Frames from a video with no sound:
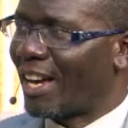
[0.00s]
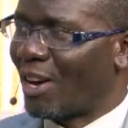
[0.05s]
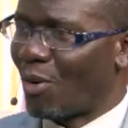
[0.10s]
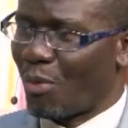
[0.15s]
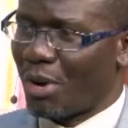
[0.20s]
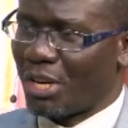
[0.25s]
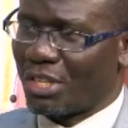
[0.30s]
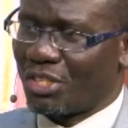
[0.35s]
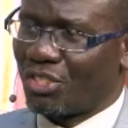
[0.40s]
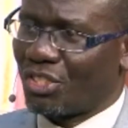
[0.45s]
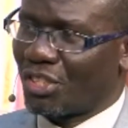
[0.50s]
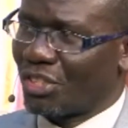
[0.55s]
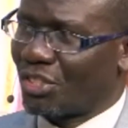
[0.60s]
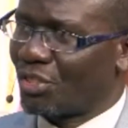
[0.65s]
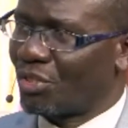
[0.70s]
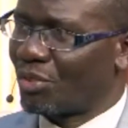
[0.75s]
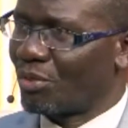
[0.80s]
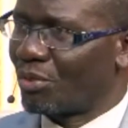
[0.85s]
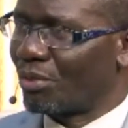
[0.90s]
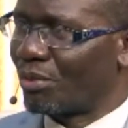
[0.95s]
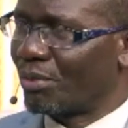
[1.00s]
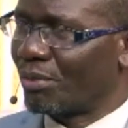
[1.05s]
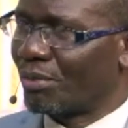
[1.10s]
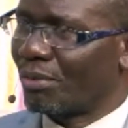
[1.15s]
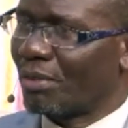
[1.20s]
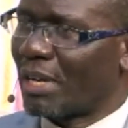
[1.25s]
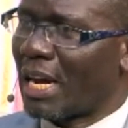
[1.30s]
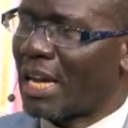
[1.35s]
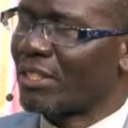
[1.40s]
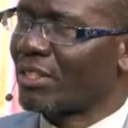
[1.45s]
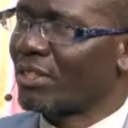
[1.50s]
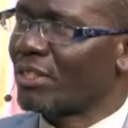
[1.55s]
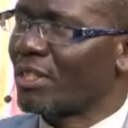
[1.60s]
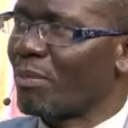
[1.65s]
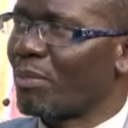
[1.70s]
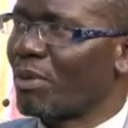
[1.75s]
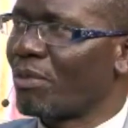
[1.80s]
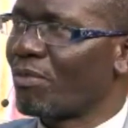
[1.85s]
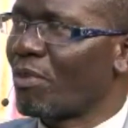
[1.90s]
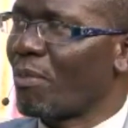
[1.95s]
went just to ask
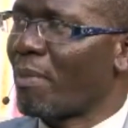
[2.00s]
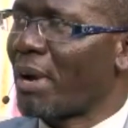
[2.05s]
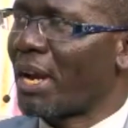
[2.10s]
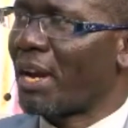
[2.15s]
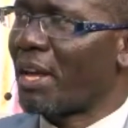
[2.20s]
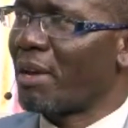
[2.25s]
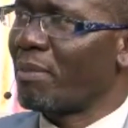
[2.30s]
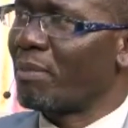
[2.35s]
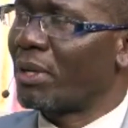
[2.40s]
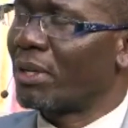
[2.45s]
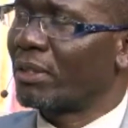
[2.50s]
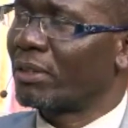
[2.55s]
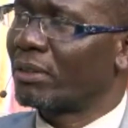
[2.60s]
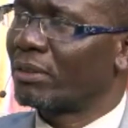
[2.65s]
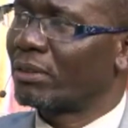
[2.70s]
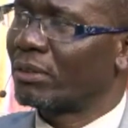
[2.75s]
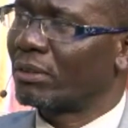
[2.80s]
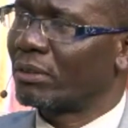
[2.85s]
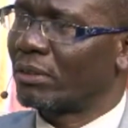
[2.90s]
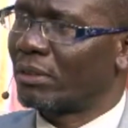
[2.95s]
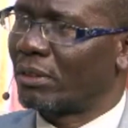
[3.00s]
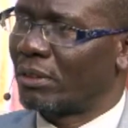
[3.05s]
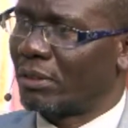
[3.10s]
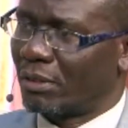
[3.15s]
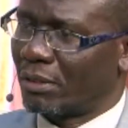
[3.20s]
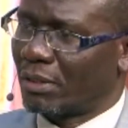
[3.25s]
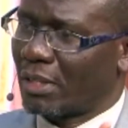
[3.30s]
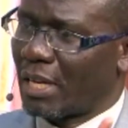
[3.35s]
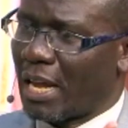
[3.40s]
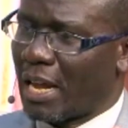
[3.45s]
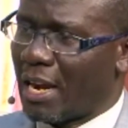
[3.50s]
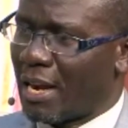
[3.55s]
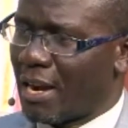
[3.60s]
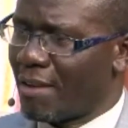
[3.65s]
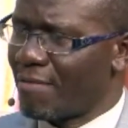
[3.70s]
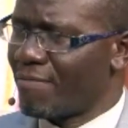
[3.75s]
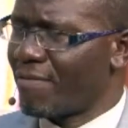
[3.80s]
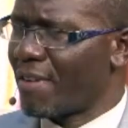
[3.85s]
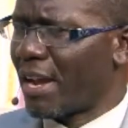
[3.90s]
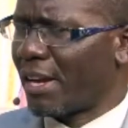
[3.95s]
something from my neighbor, and
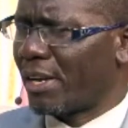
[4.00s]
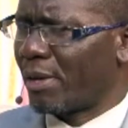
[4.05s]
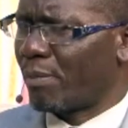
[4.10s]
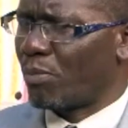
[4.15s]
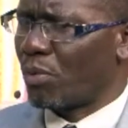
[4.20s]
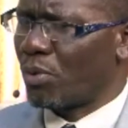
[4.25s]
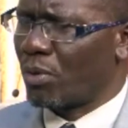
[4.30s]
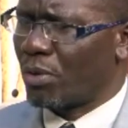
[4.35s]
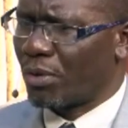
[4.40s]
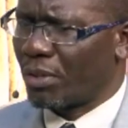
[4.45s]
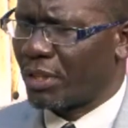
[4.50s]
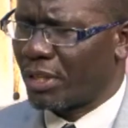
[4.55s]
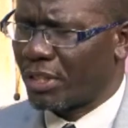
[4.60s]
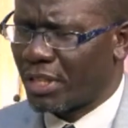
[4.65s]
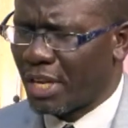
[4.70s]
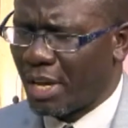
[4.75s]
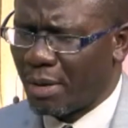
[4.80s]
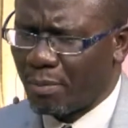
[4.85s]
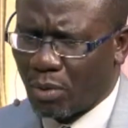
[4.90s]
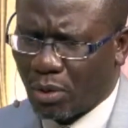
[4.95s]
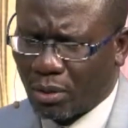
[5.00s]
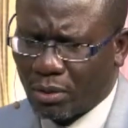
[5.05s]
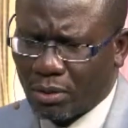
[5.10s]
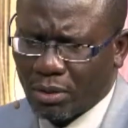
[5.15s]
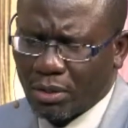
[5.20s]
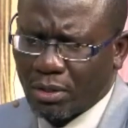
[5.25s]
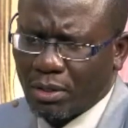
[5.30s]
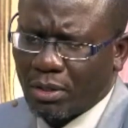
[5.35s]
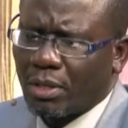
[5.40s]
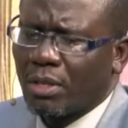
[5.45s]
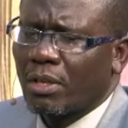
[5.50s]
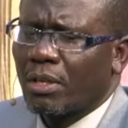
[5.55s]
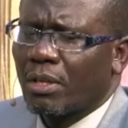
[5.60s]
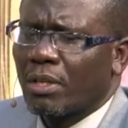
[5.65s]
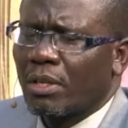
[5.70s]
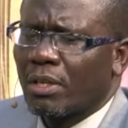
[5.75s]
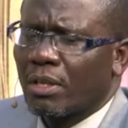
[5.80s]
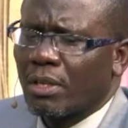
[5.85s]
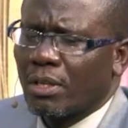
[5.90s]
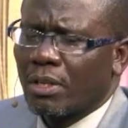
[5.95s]
I find a book on the table.
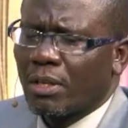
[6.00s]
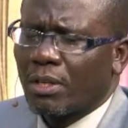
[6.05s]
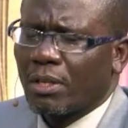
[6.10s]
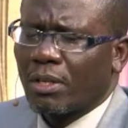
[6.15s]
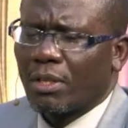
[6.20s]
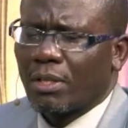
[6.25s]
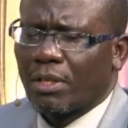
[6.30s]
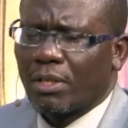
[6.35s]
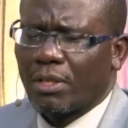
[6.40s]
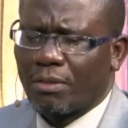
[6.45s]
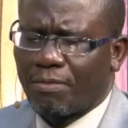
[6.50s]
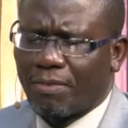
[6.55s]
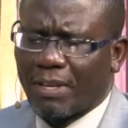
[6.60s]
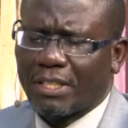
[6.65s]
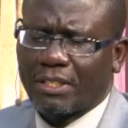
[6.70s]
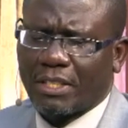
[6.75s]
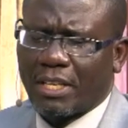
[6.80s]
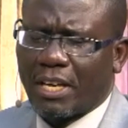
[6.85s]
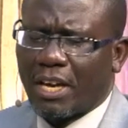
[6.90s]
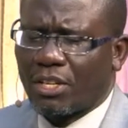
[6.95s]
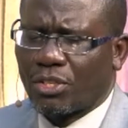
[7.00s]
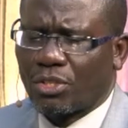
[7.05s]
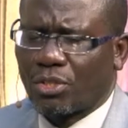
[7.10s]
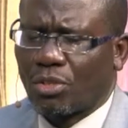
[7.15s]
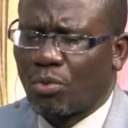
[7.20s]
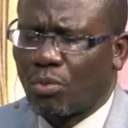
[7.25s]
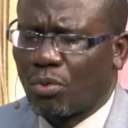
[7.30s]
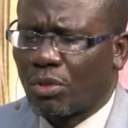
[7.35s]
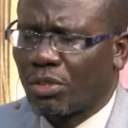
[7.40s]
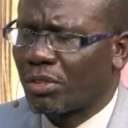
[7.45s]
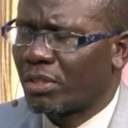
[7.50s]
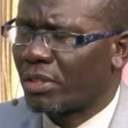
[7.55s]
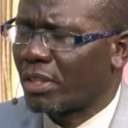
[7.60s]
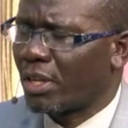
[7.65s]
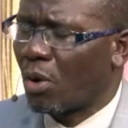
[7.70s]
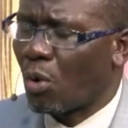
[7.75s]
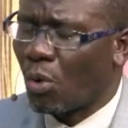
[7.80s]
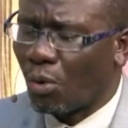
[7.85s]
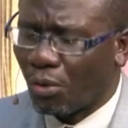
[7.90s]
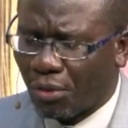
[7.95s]
The first thing I saw was
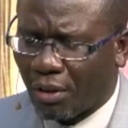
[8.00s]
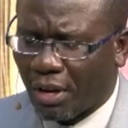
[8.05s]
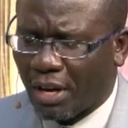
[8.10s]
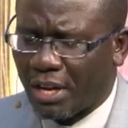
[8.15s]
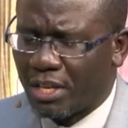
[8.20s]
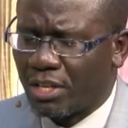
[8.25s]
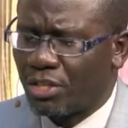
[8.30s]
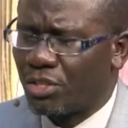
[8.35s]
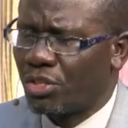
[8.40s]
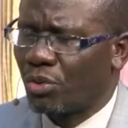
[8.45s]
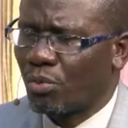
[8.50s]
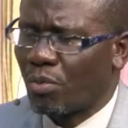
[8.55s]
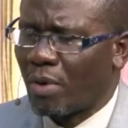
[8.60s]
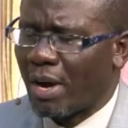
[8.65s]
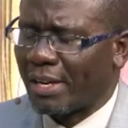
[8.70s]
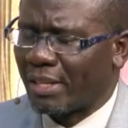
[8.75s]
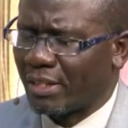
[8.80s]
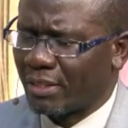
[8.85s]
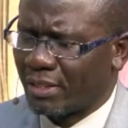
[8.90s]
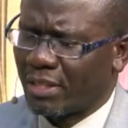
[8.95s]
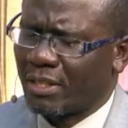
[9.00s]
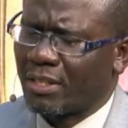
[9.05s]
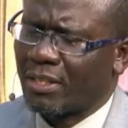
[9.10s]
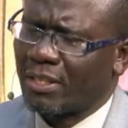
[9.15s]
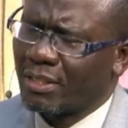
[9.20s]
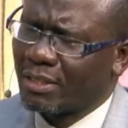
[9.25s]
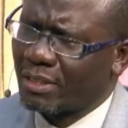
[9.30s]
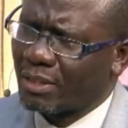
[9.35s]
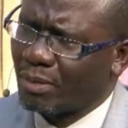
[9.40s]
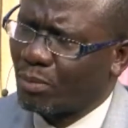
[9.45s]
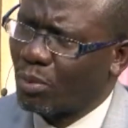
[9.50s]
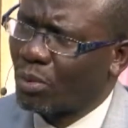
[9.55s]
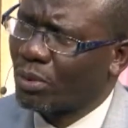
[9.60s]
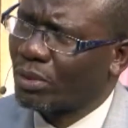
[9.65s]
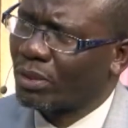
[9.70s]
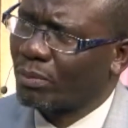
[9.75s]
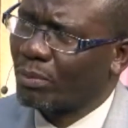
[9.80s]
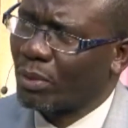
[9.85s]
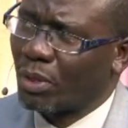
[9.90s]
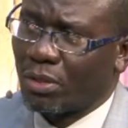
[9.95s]
the author, E.G. White. I said, this is the book,
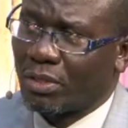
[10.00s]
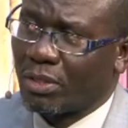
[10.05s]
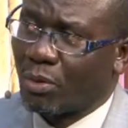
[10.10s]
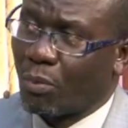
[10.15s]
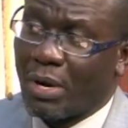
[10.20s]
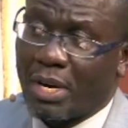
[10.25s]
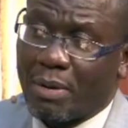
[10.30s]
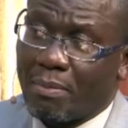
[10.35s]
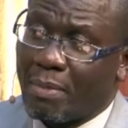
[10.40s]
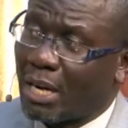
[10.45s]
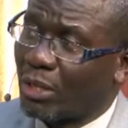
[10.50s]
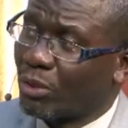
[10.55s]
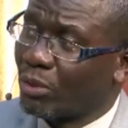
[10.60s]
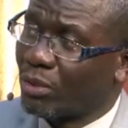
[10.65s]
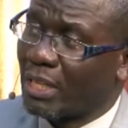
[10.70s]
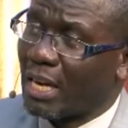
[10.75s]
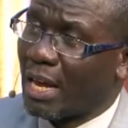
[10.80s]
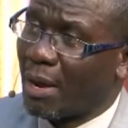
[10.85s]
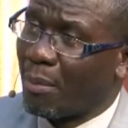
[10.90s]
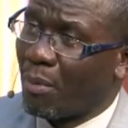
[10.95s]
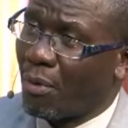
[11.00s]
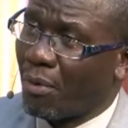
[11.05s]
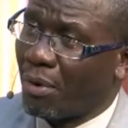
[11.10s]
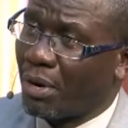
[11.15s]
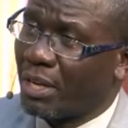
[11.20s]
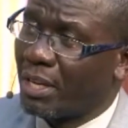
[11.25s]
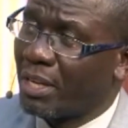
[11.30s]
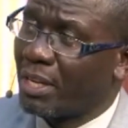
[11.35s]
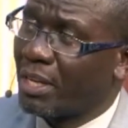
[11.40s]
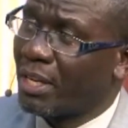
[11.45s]
because I went back to the library